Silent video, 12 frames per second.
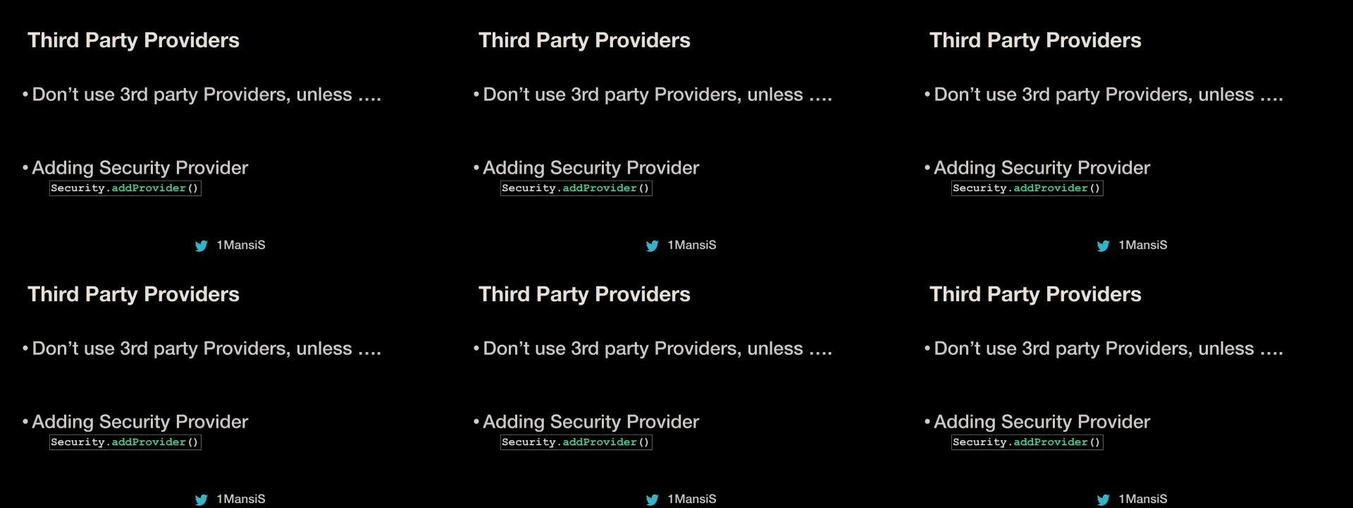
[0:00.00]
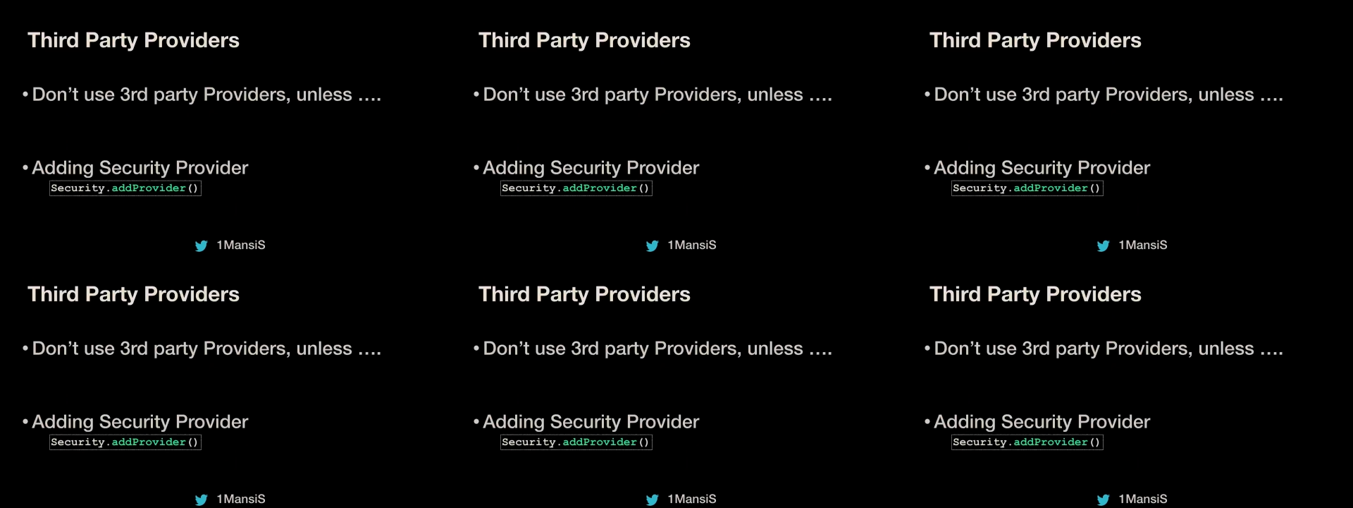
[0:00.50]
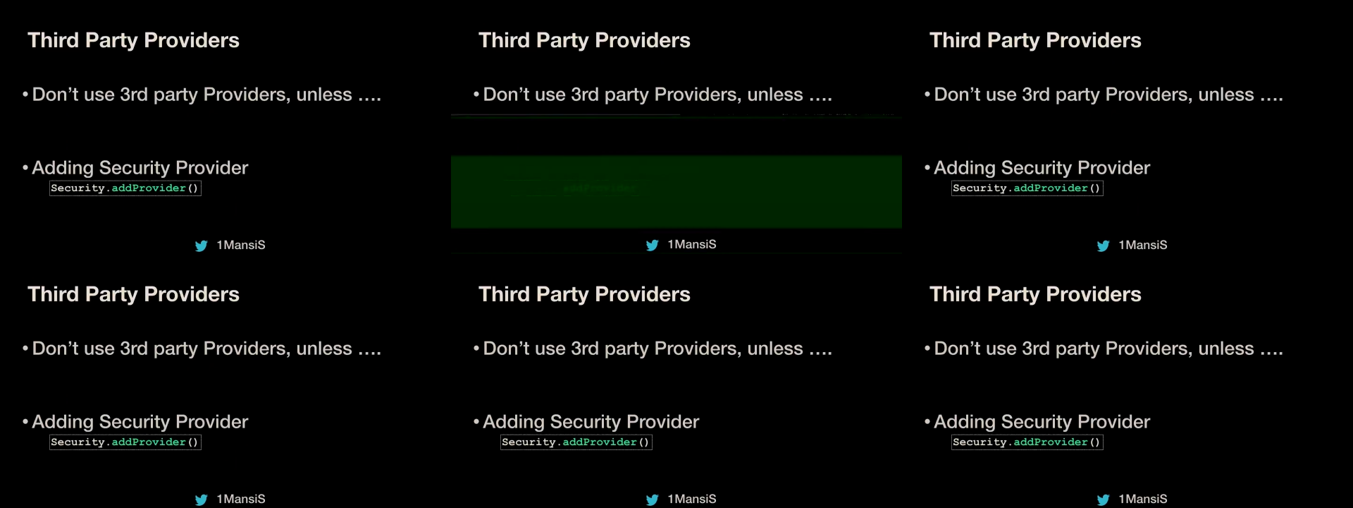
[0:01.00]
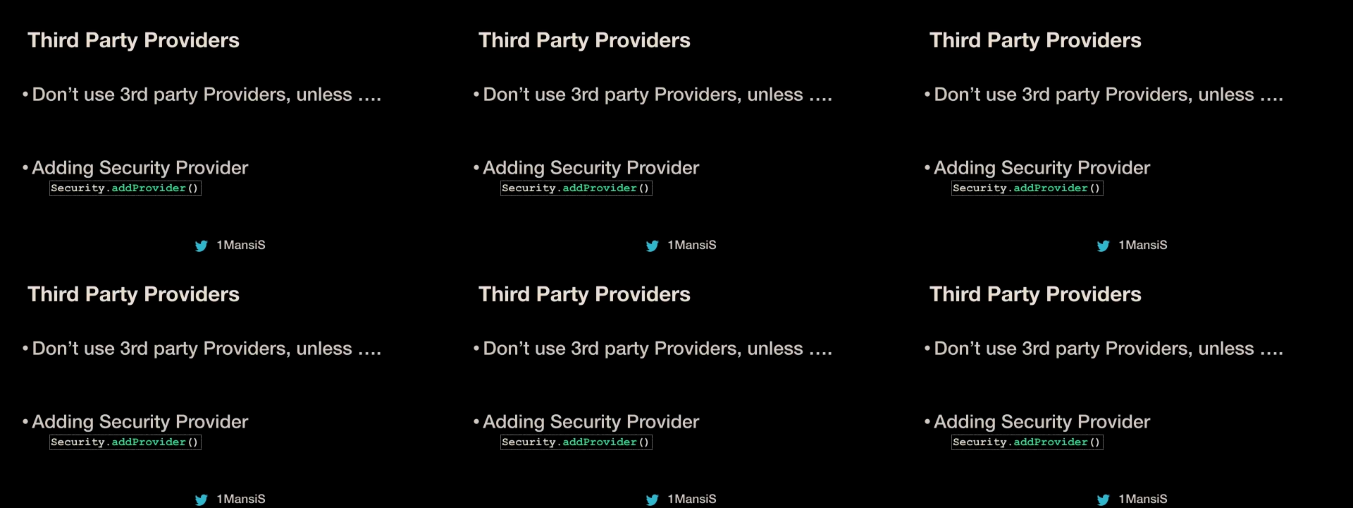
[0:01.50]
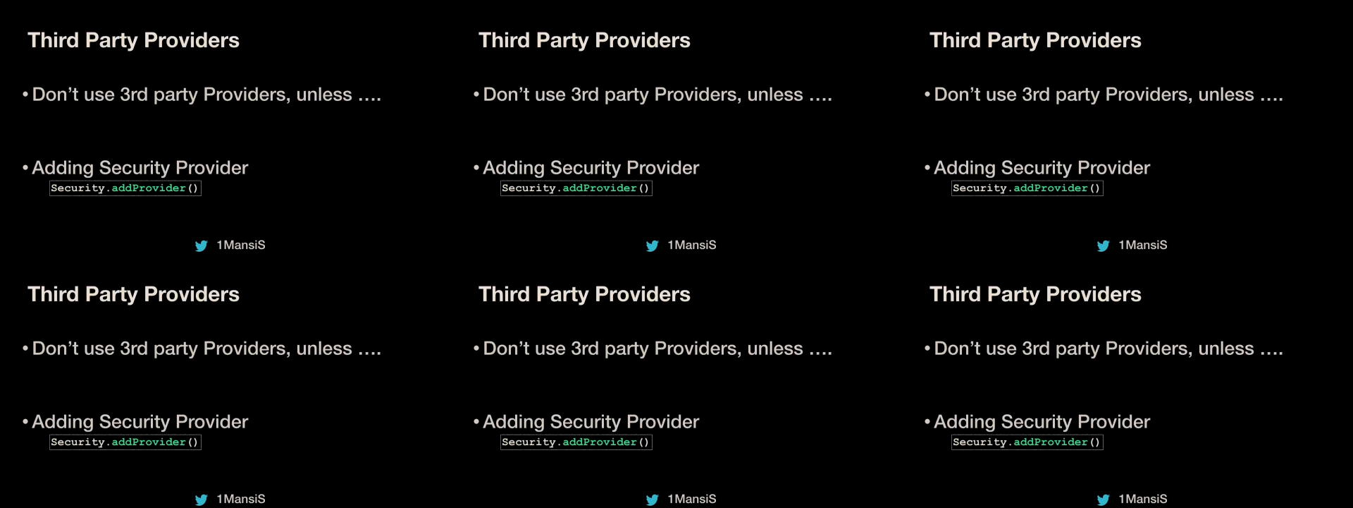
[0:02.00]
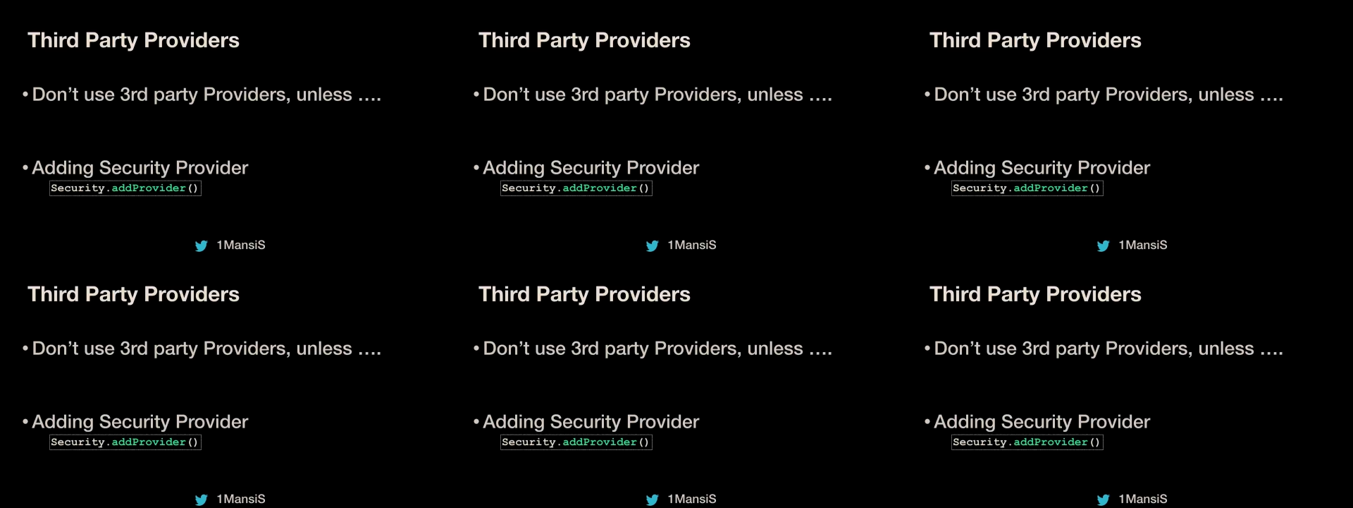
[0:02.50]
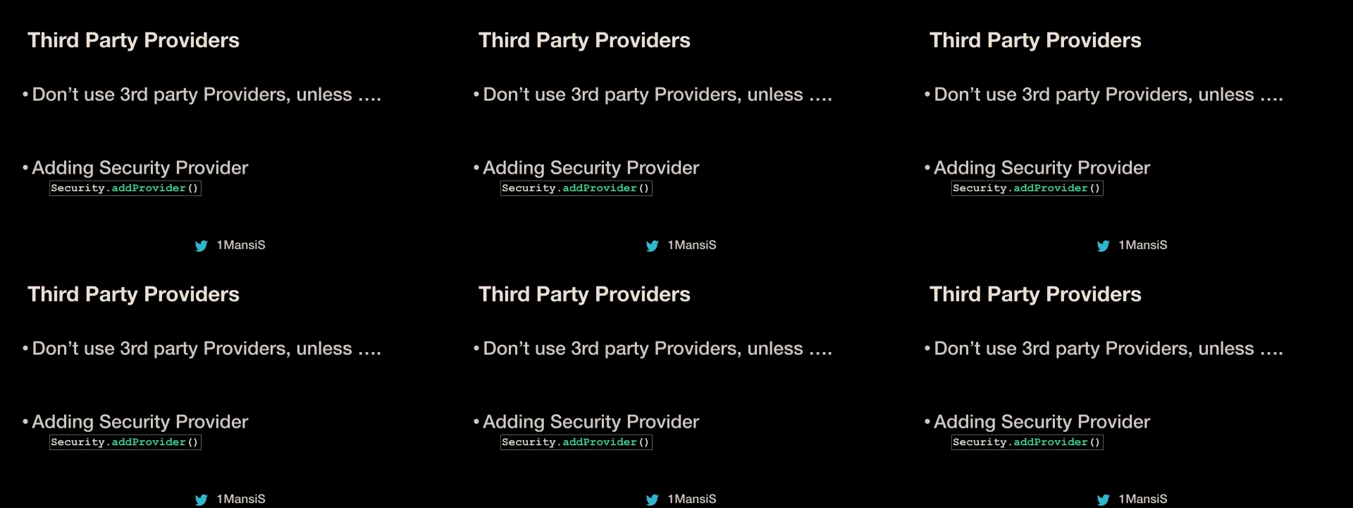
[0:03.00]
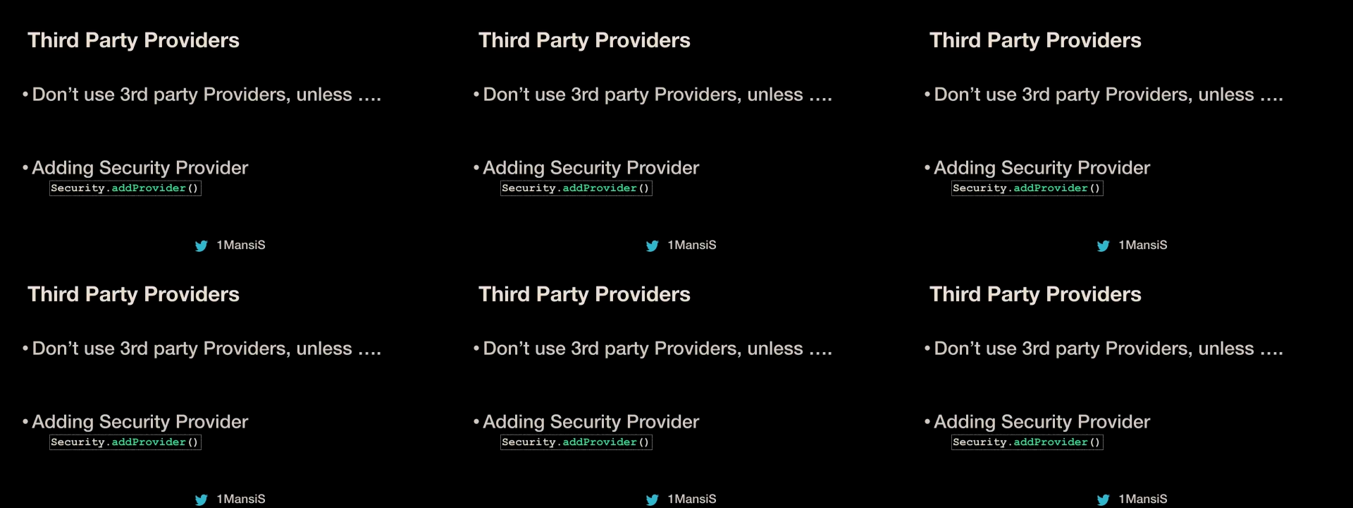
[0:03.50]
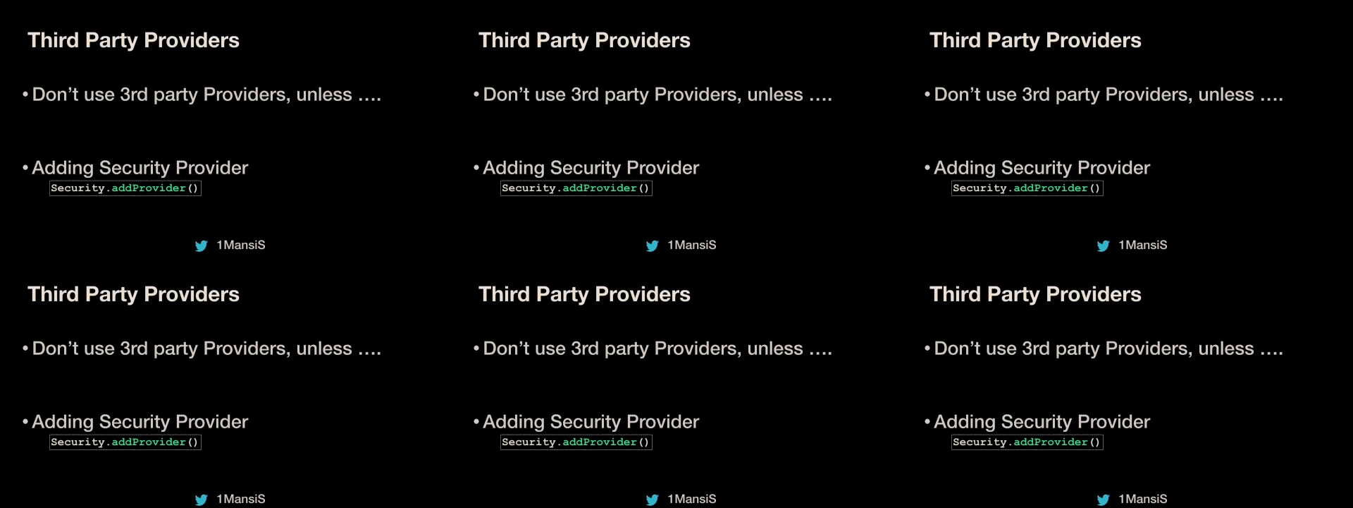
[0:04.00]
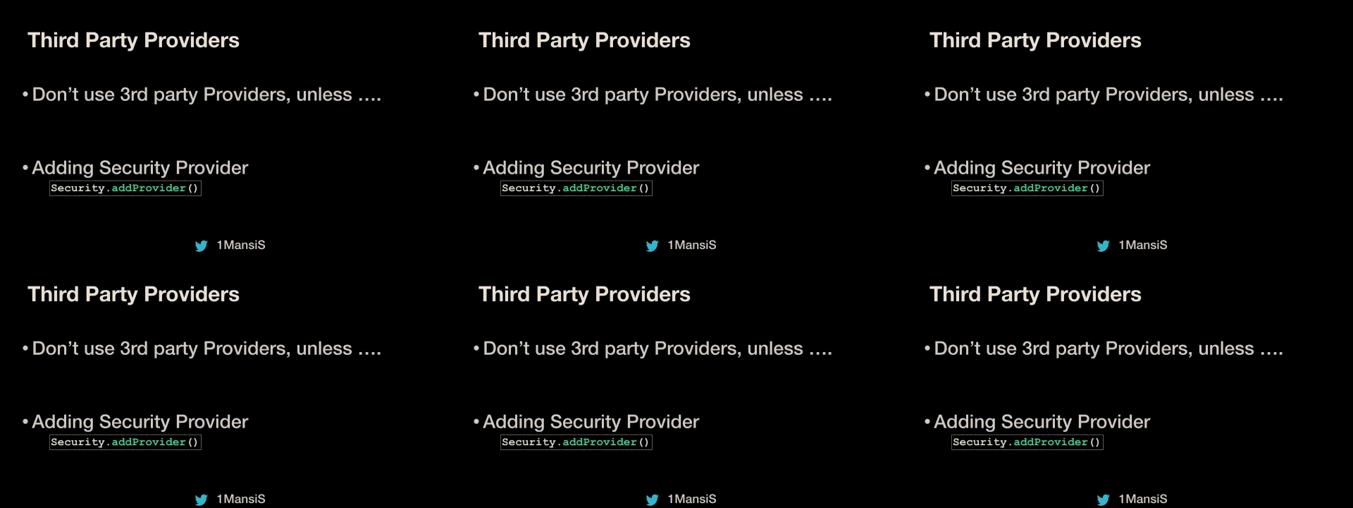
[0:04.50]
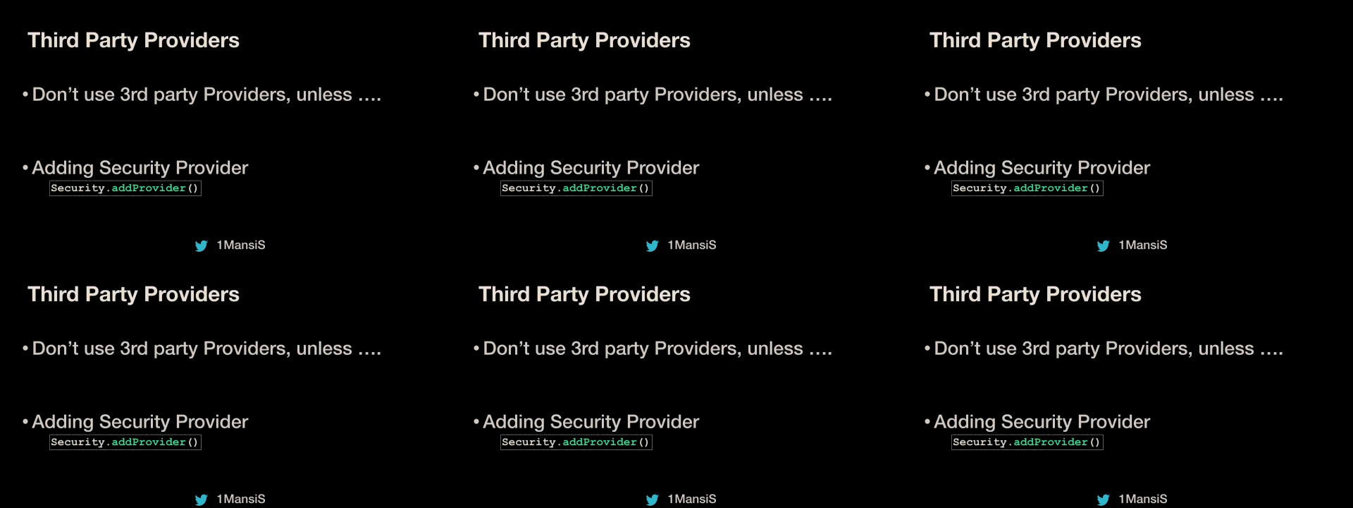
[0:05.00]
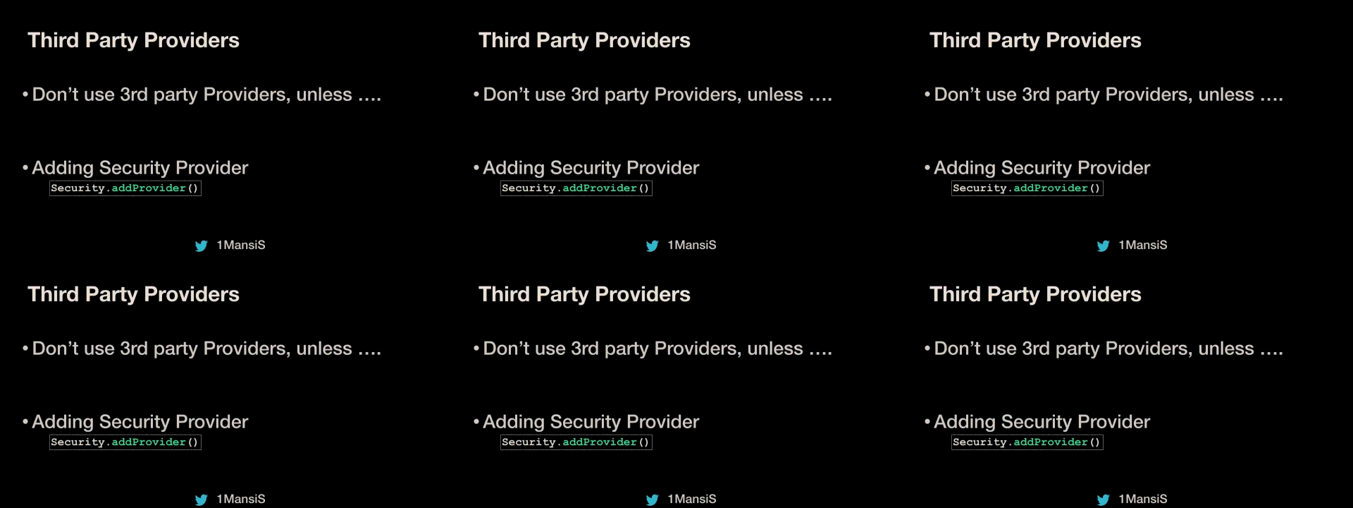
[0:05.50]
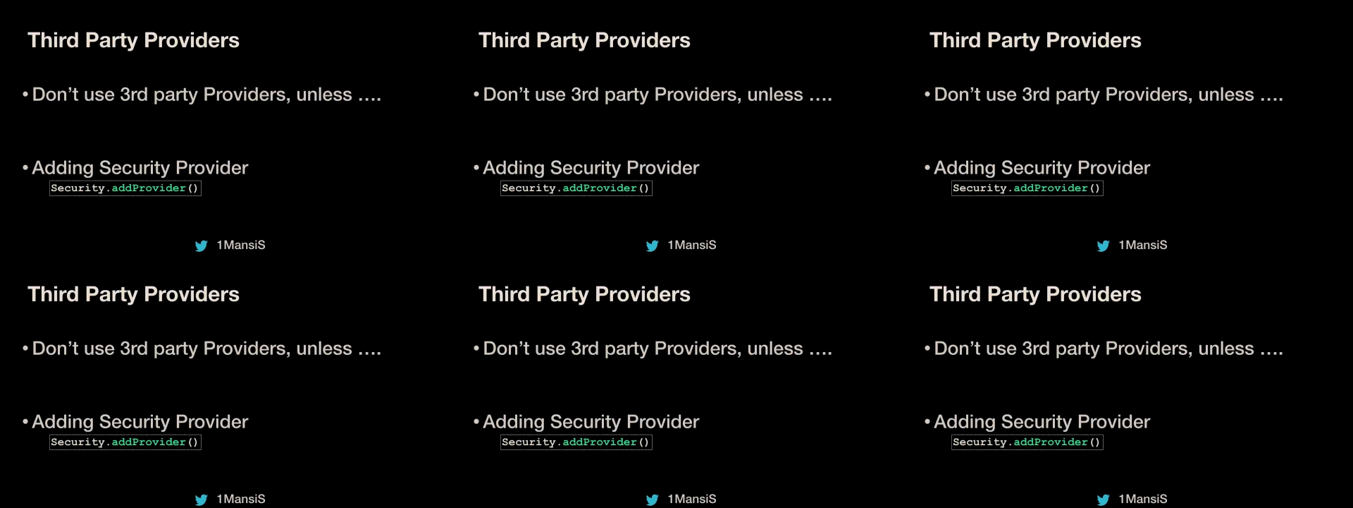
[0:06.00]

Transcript: No face is visible, so there are no lips to read.